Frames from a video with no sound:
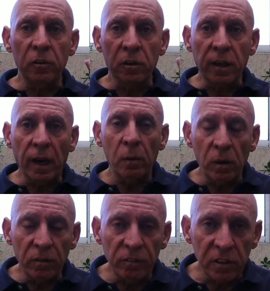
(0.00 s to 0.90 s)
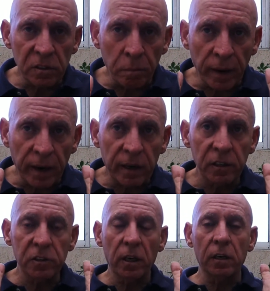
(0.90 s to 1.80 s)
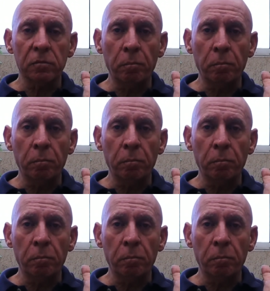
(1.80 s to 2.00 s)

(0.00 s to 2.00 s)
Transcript: your K-1 visa package is